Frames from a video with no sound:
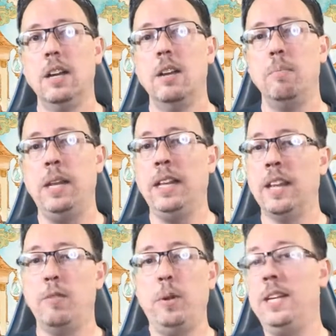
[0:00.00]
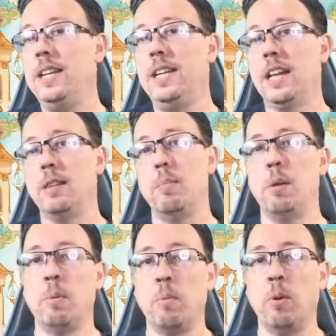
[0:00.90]
meaning that if we didn't get the
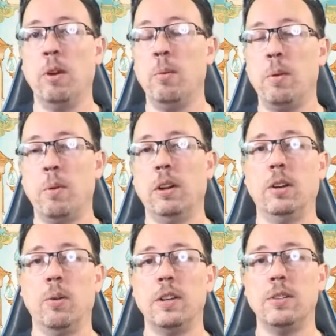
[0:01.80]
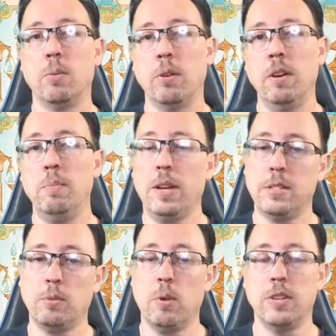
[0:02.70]
minimum order, we weren't going to order it because,
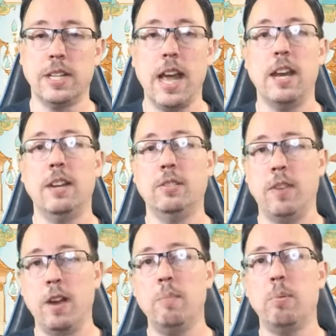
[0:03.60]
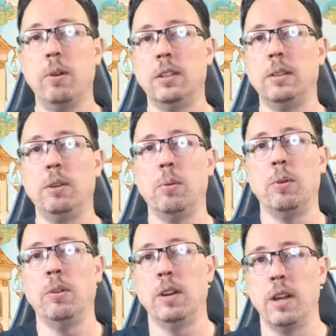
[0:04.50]
of course, again, it is very important that we
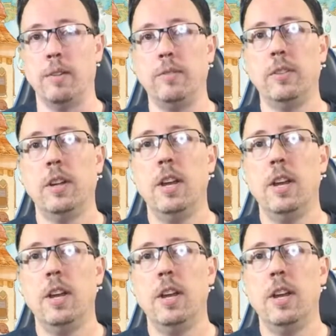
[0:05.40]
order enough.